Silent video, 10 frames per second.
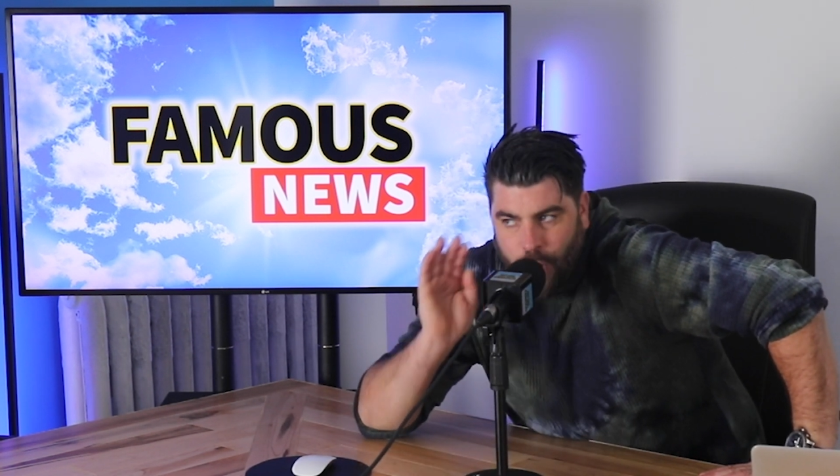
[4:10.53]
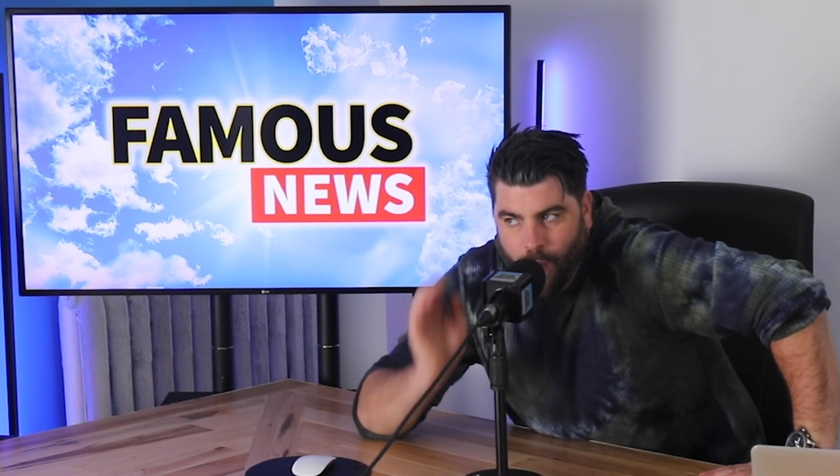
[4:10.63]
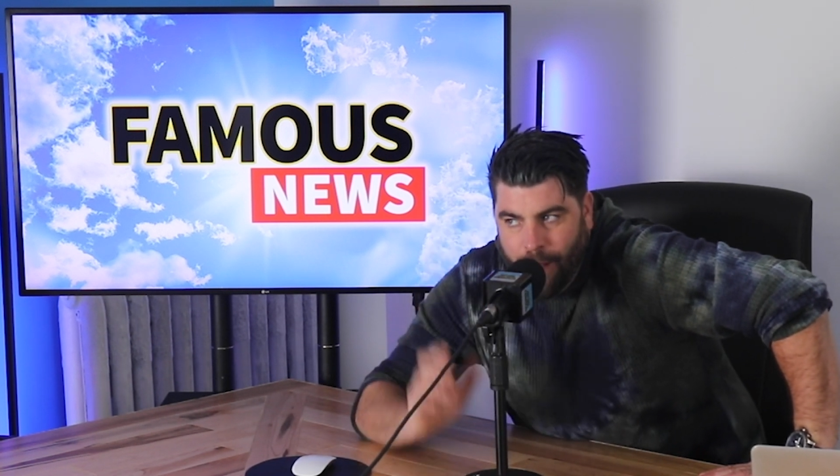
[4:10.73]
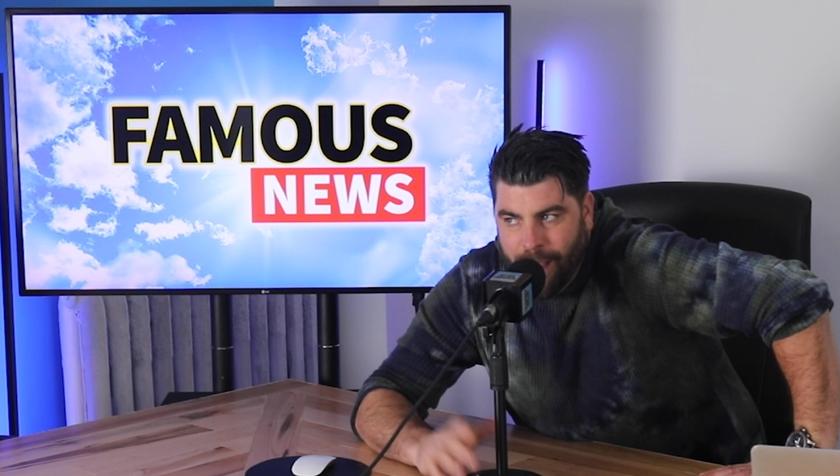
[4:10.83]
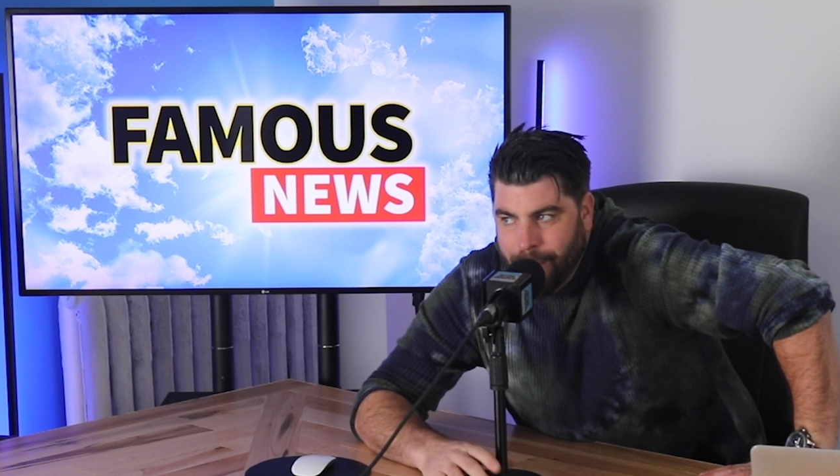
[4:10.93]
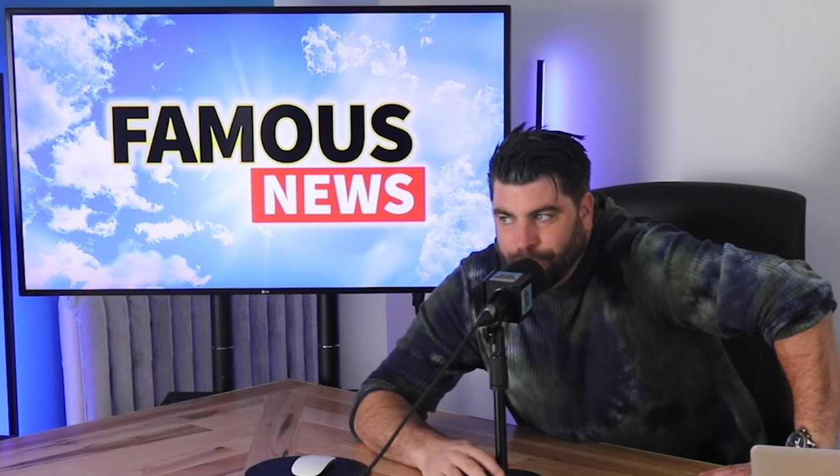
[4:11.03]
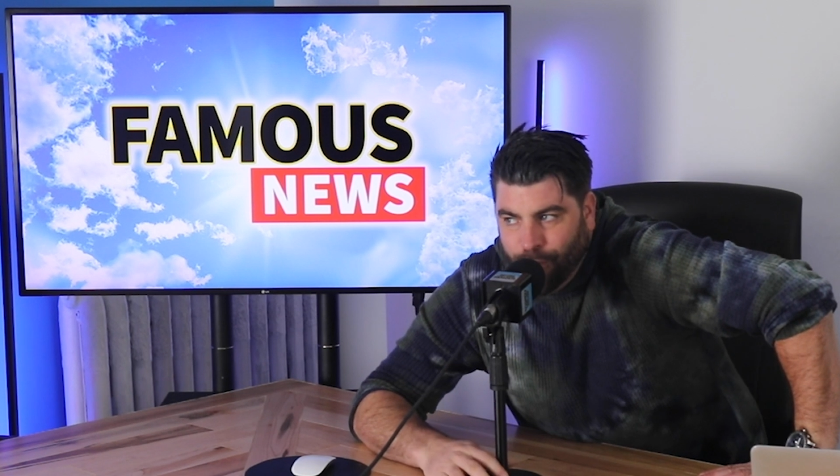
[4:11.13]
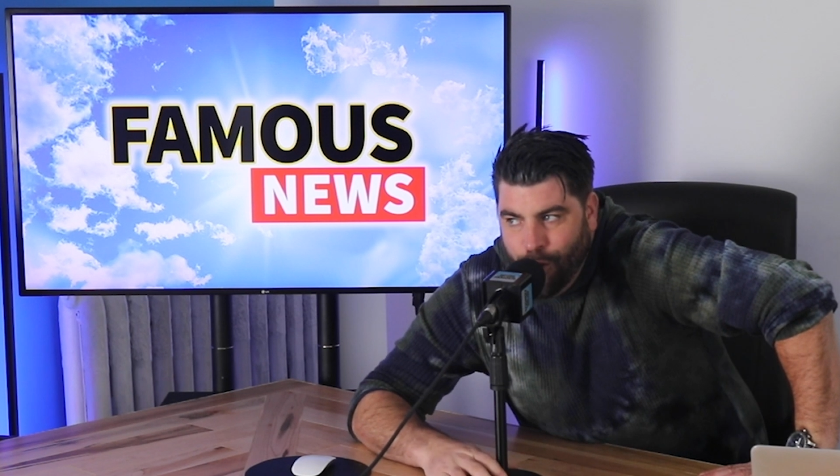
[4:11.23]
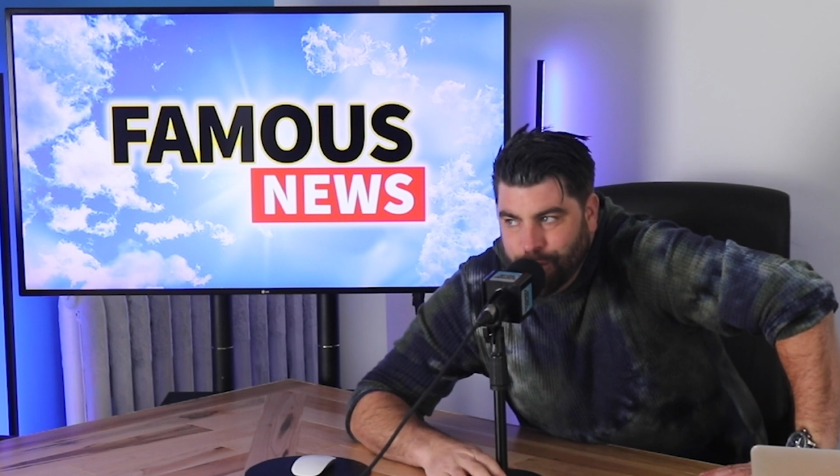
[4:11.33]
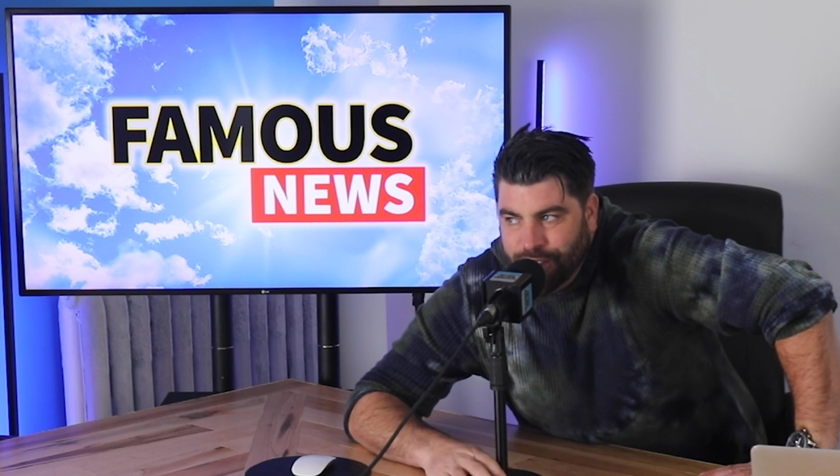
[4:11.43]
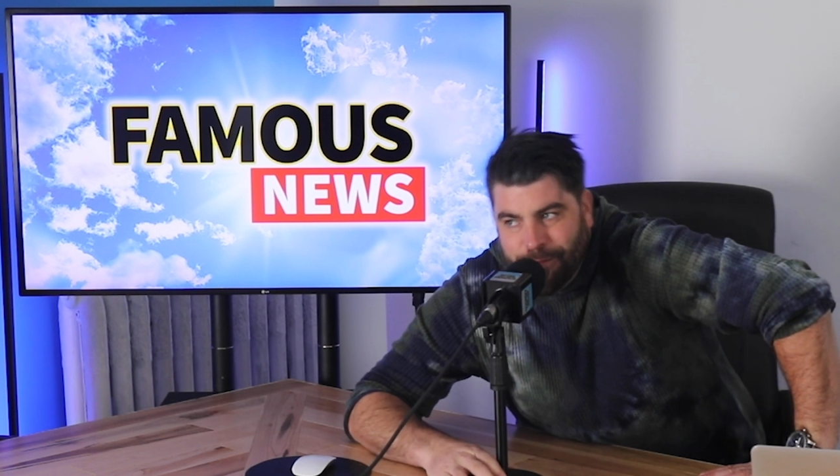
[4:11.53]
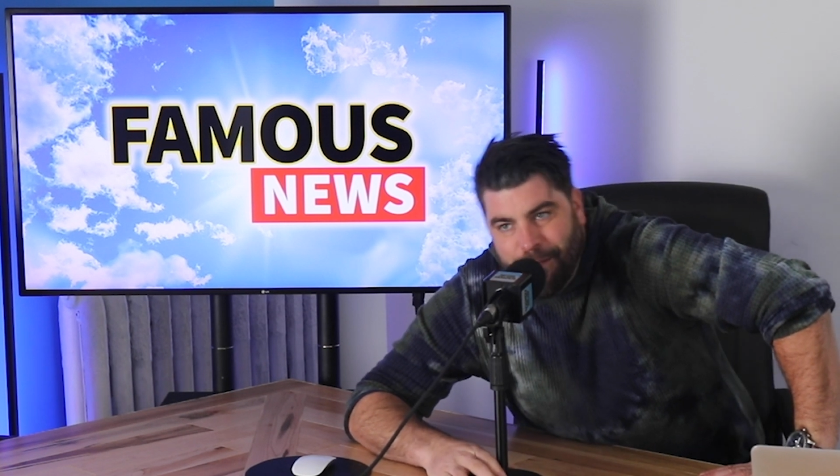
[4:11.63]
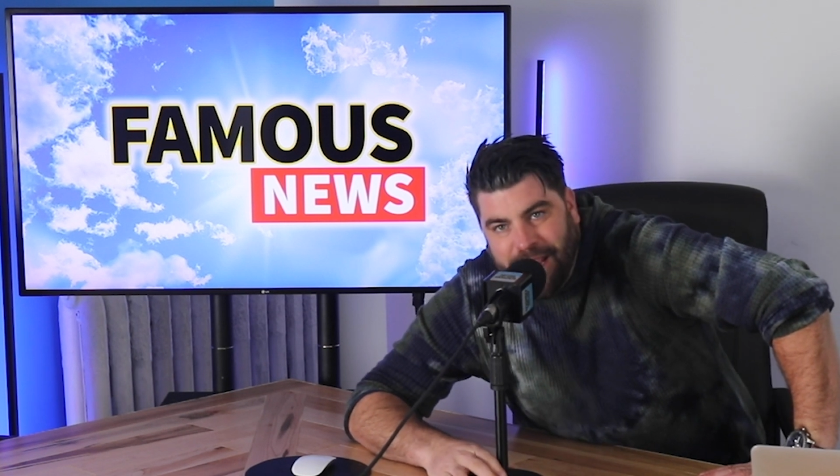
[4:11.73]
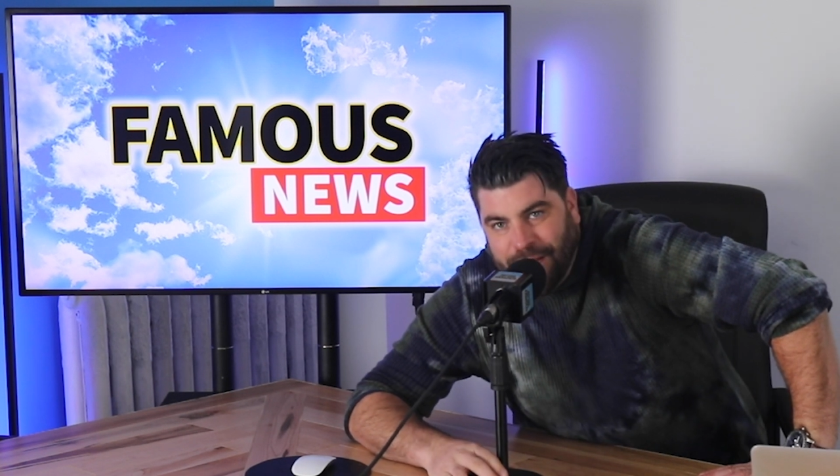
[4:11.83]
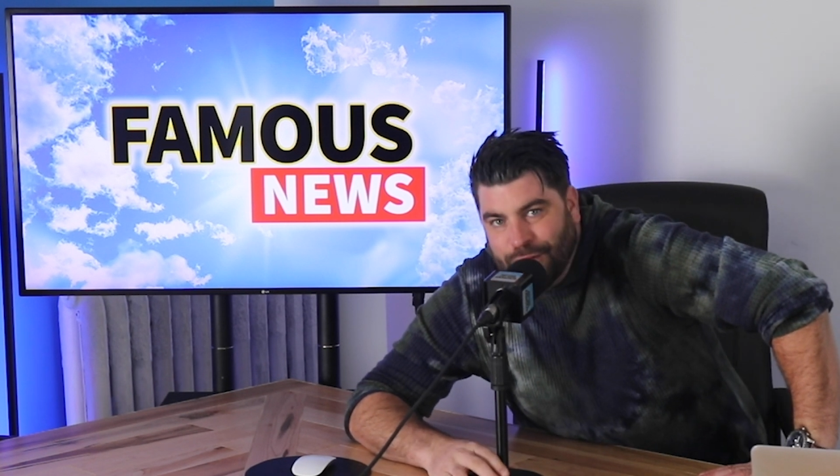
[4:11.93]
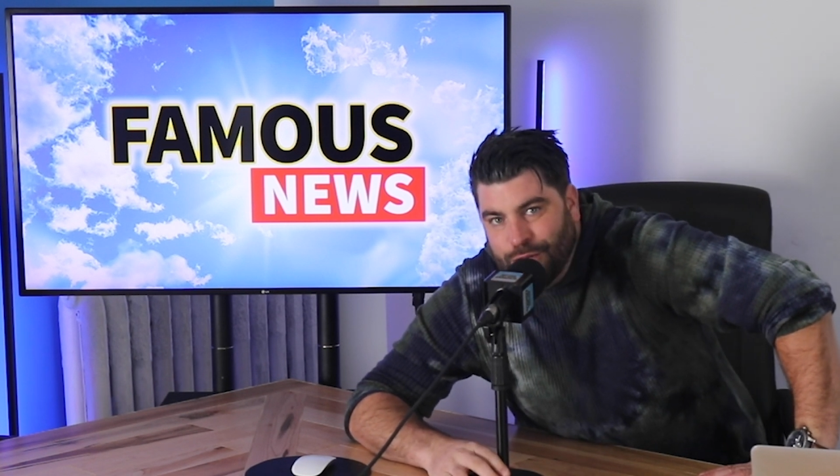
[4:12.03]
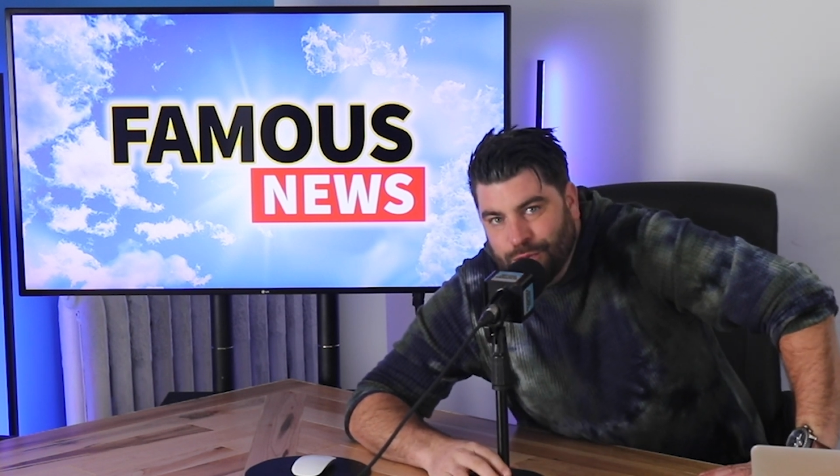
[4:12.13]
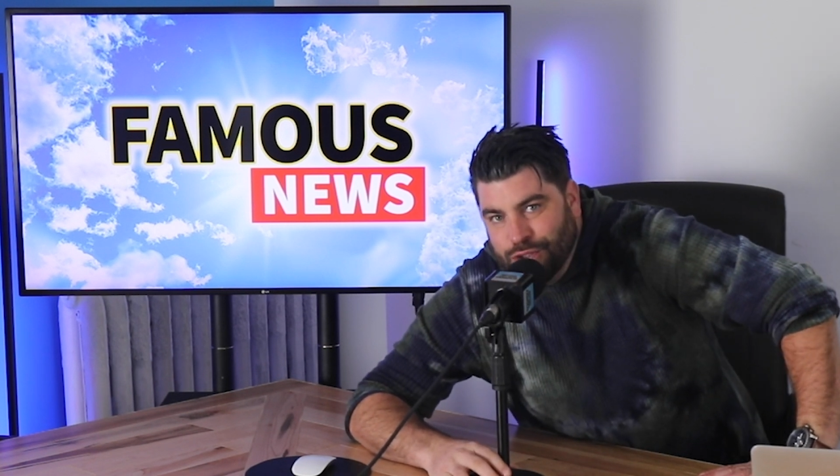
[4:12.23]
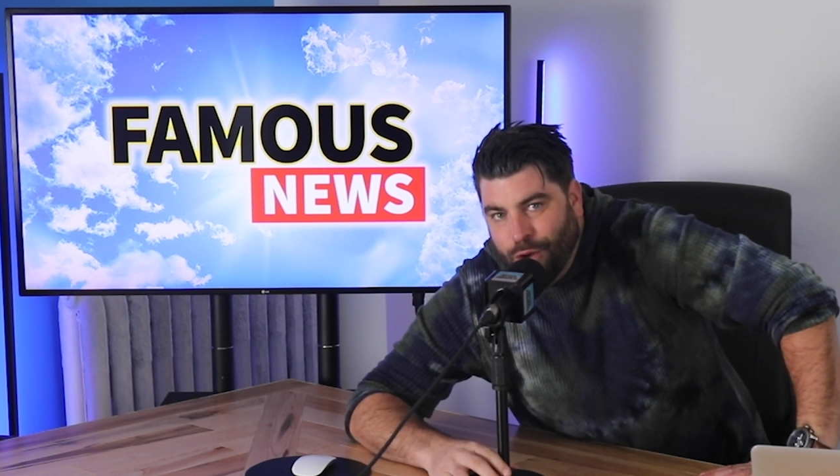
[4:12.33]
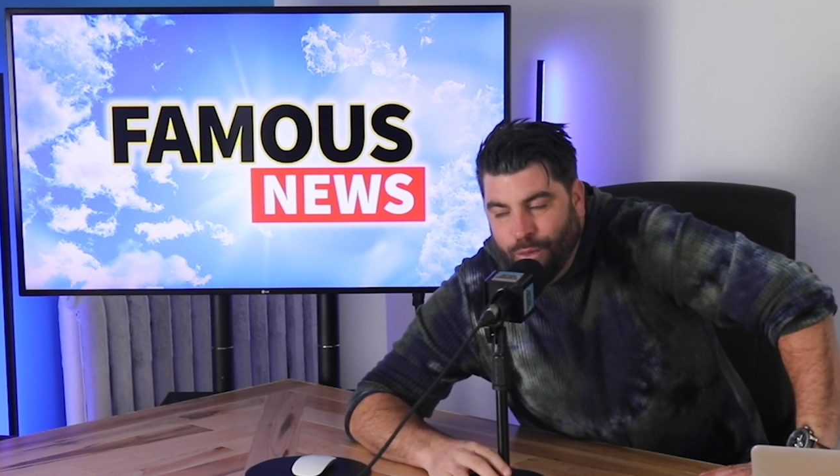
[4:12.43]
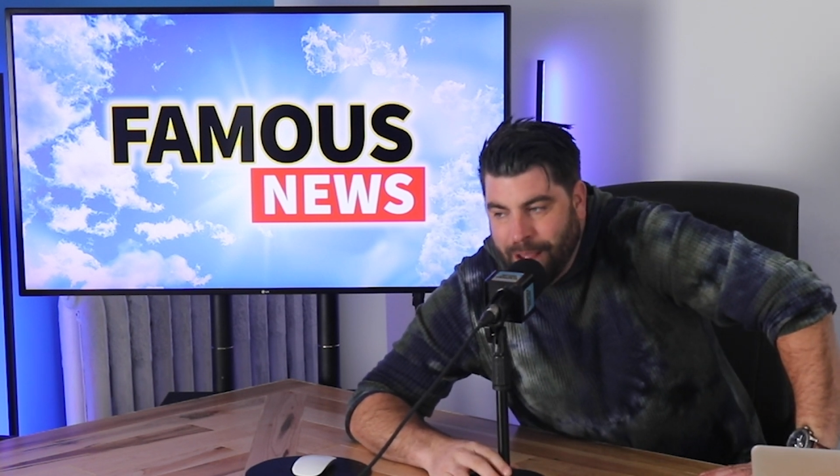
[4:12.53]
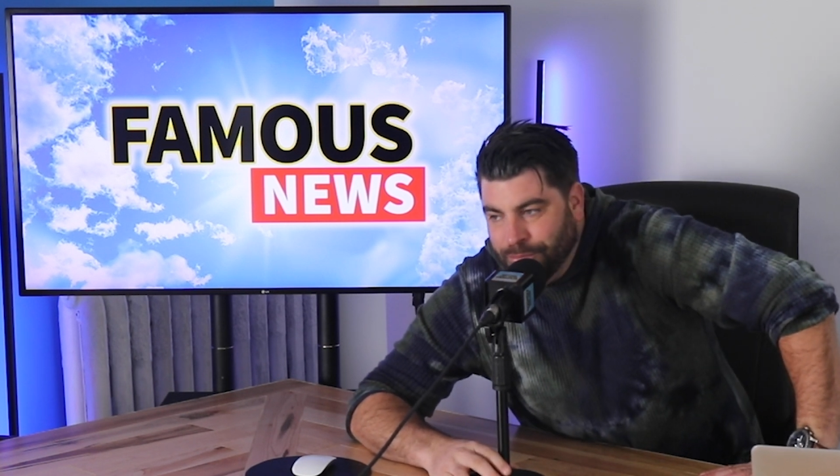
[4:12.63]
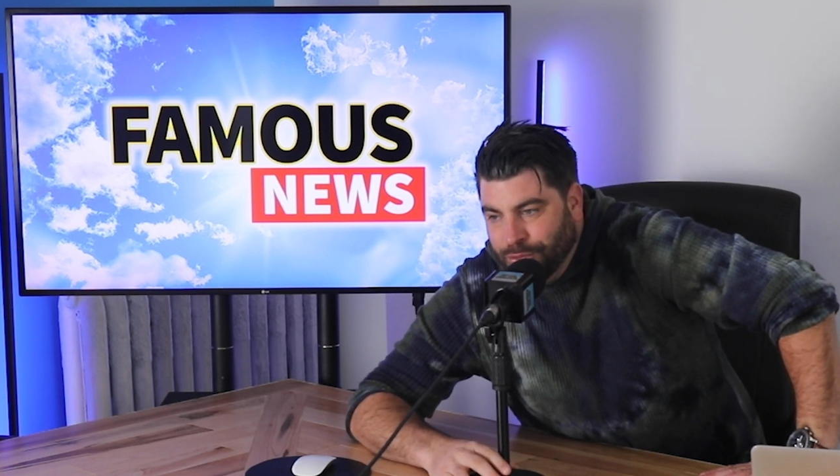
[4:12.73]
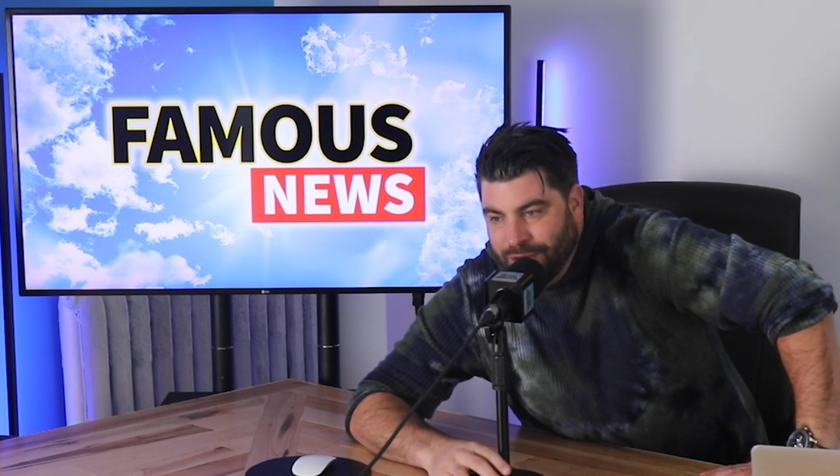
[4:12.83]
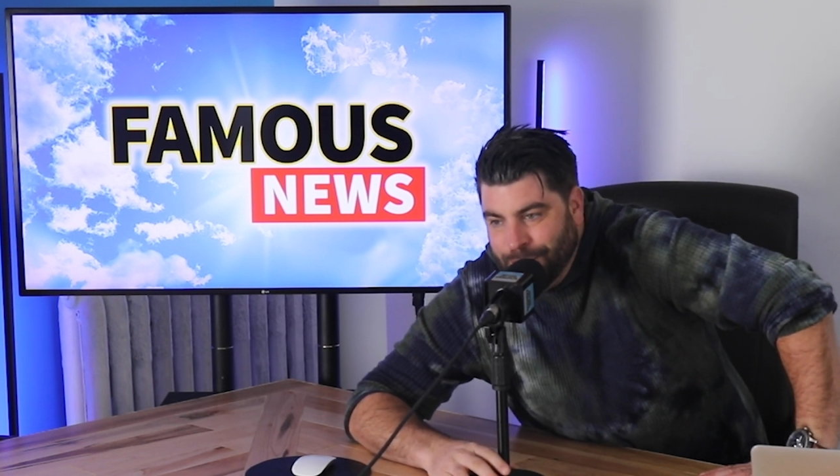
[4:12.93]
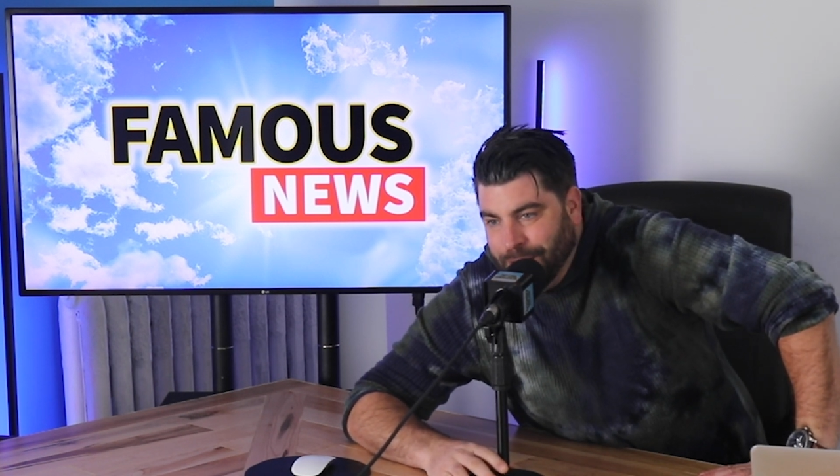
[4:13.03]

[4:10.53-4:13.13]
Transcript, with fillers: Yo, all my bros are making huge on Web3.